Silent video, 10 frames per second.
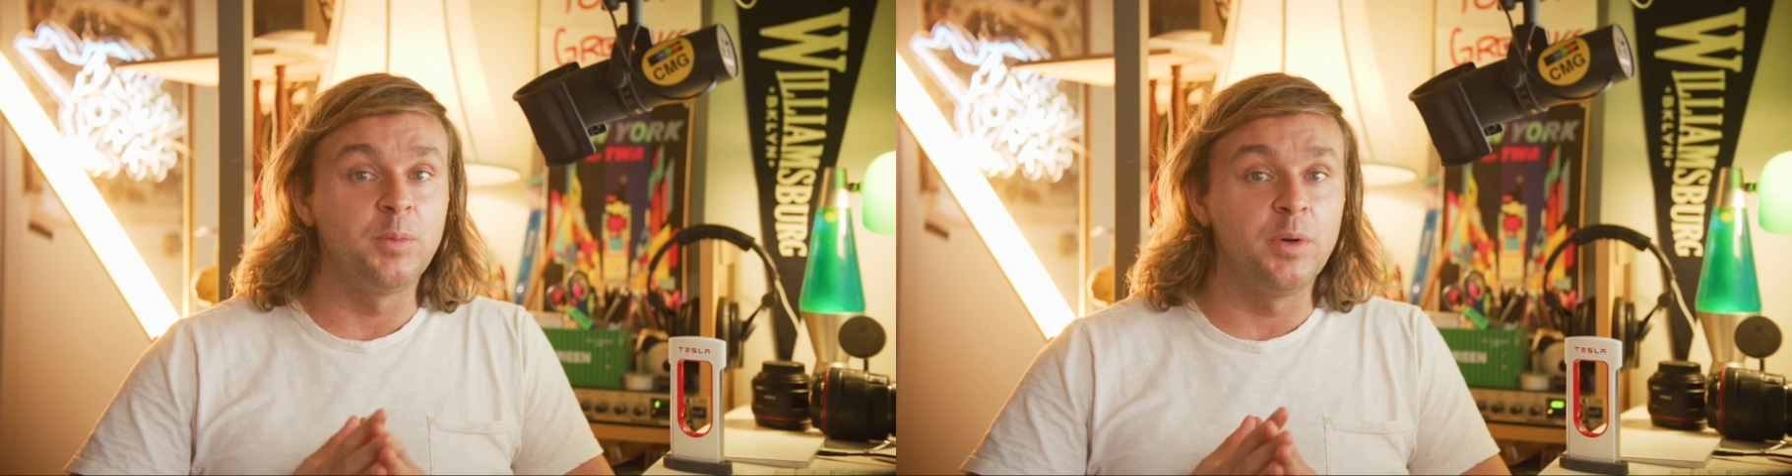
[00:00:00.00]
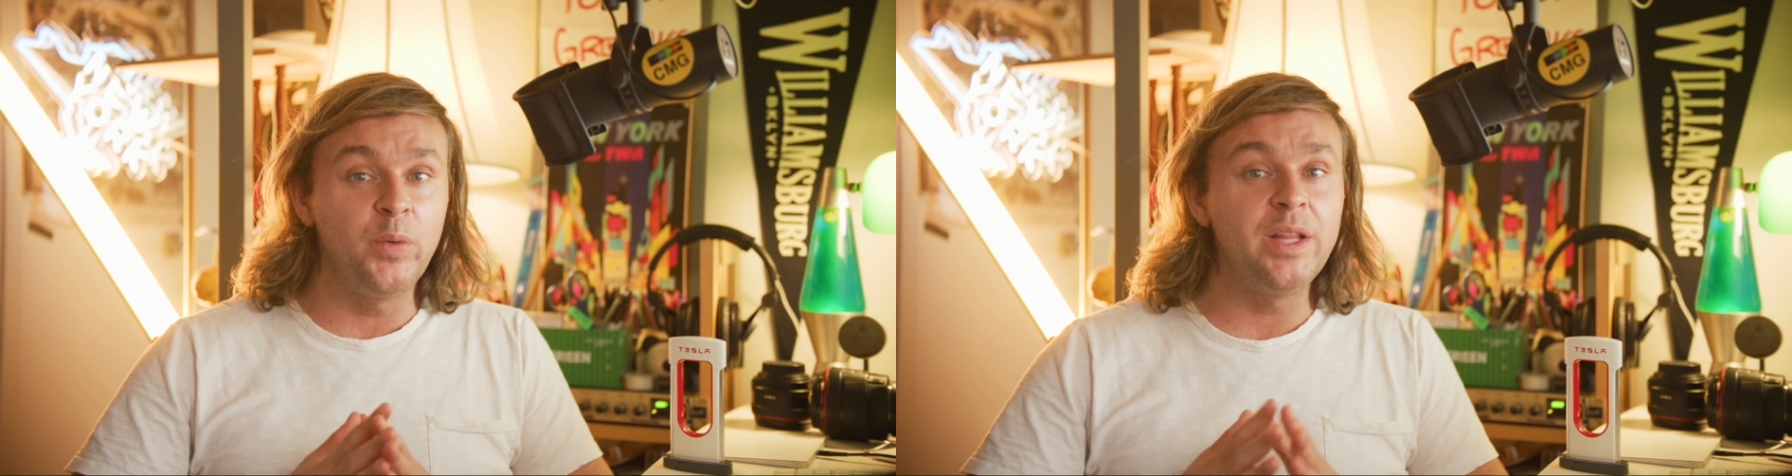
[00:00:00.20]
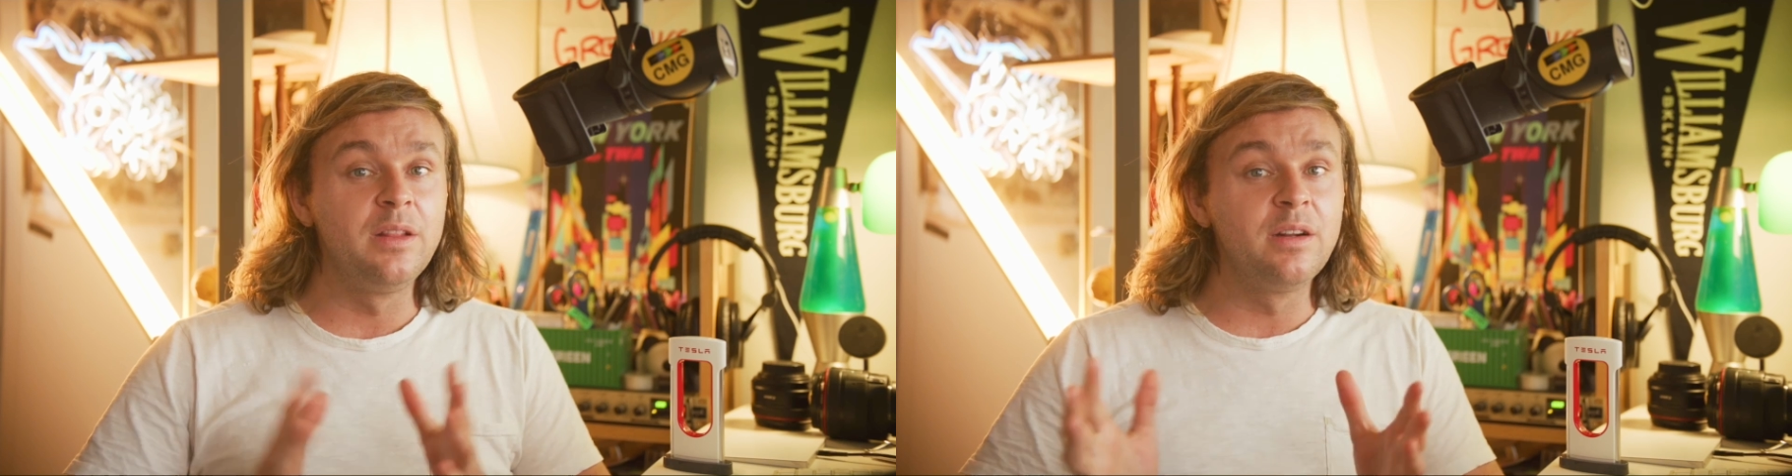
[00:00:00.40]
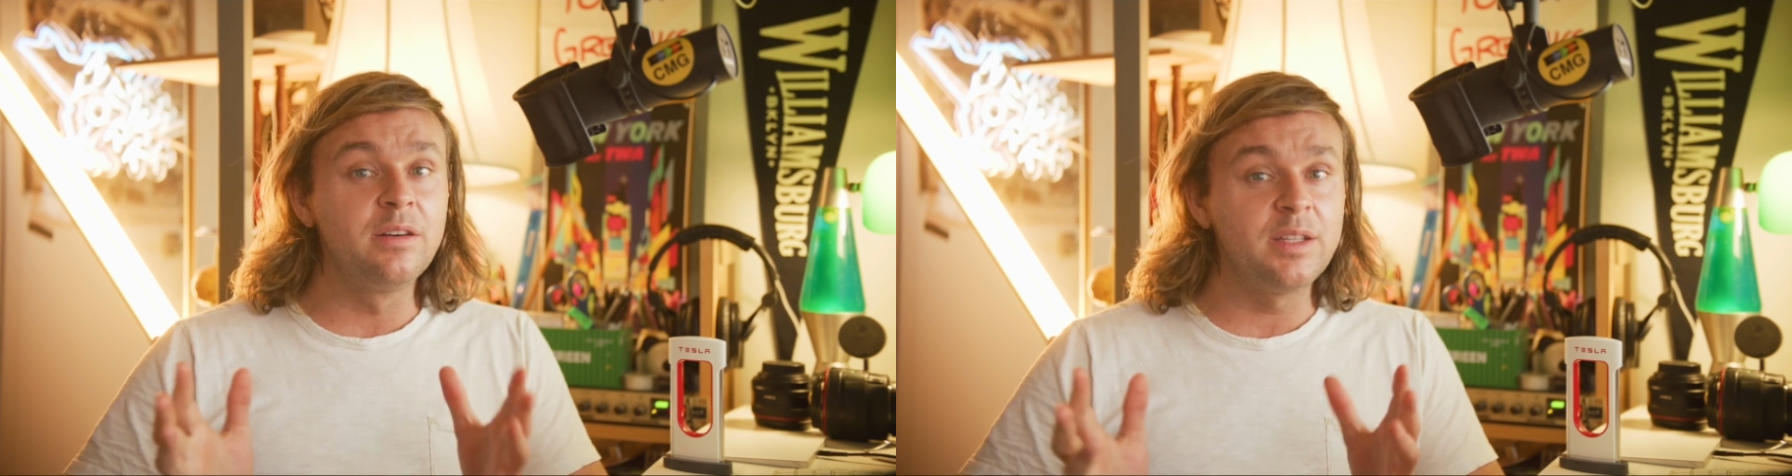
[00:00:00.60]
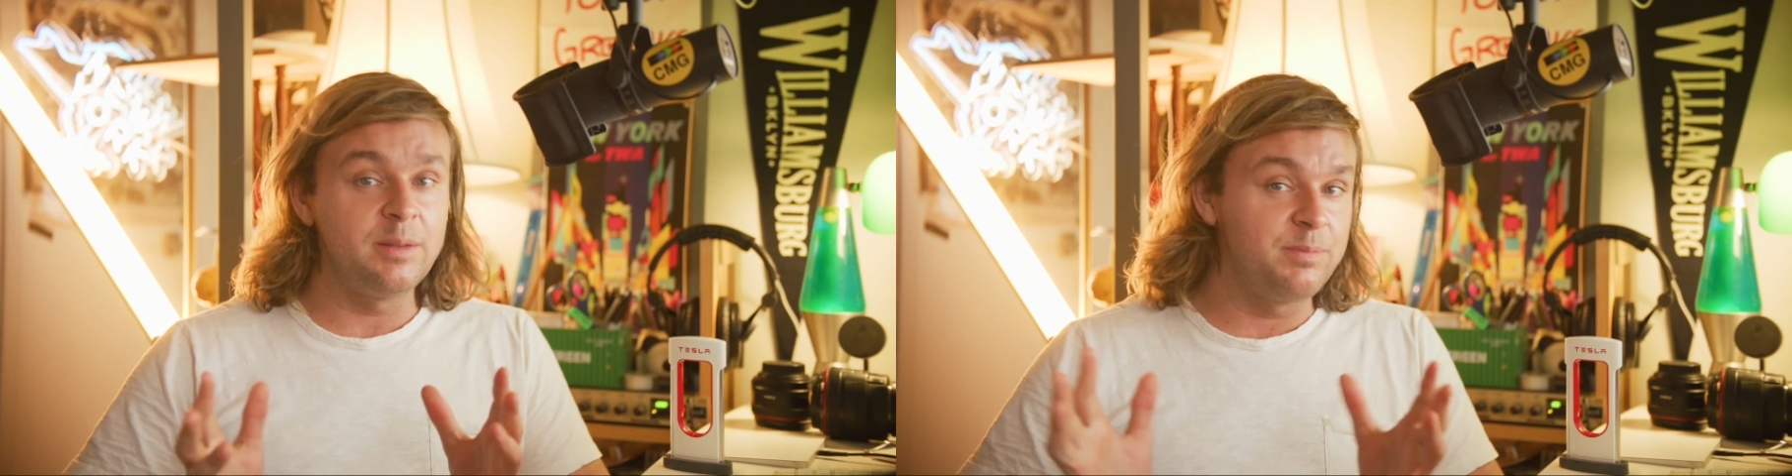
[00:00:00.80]
but we
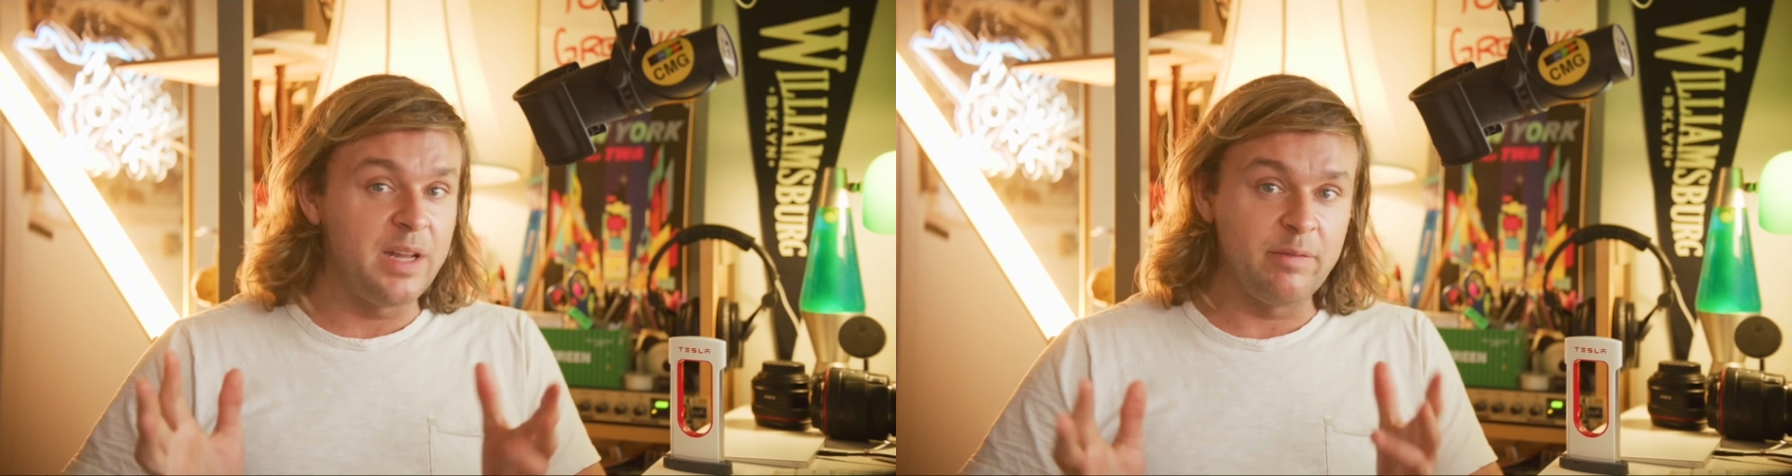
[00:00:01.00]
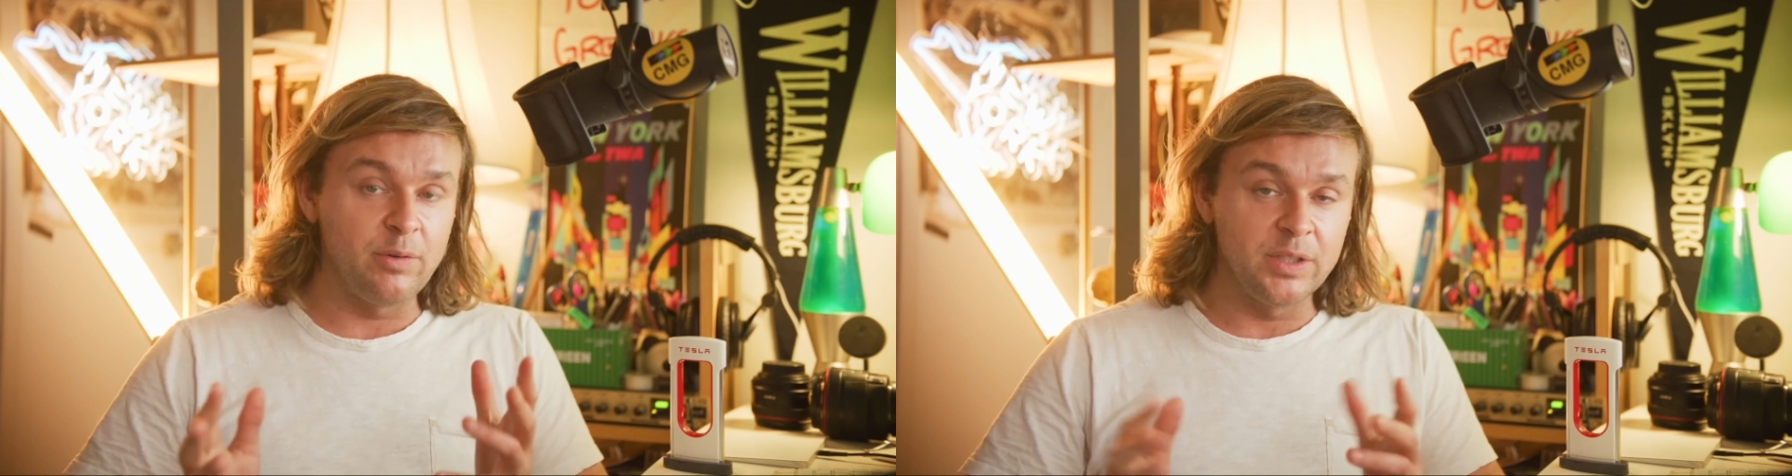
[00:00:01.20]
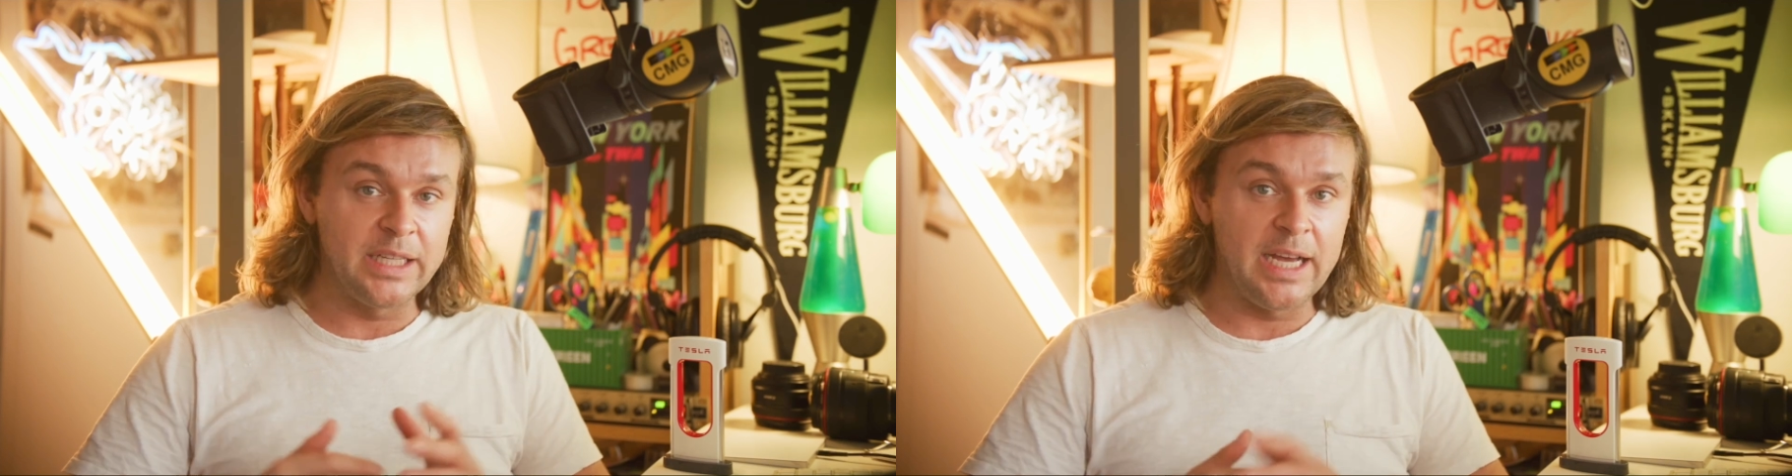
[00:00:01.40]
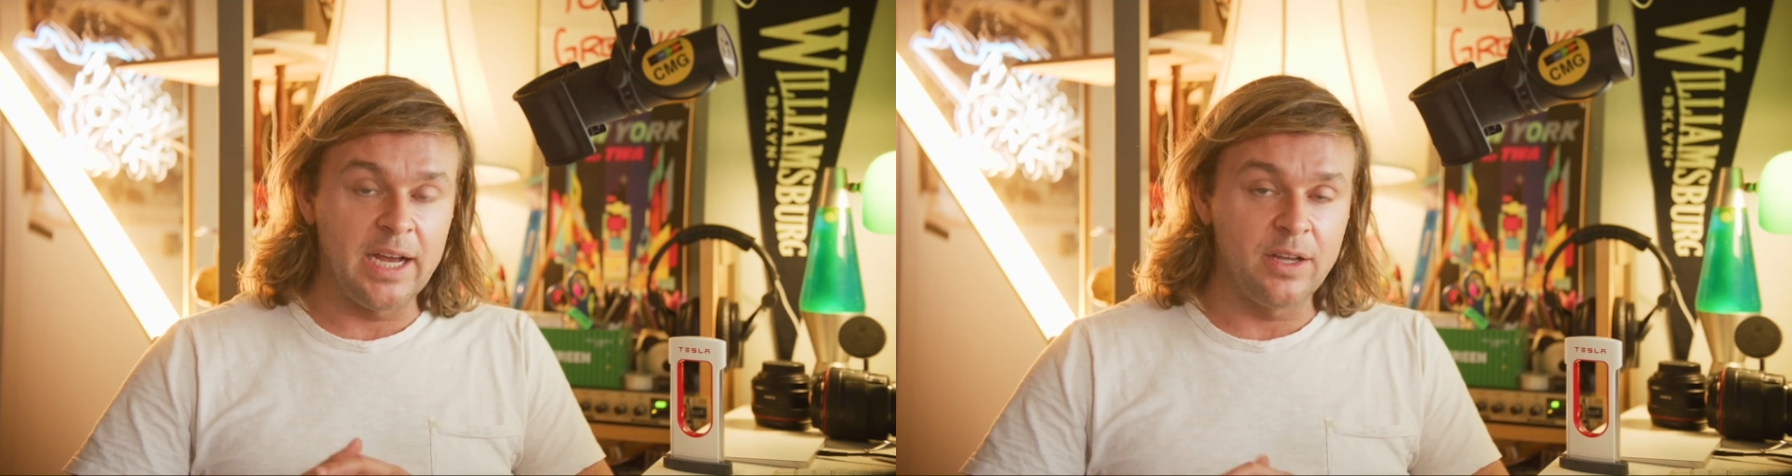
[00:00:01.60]
literally never really got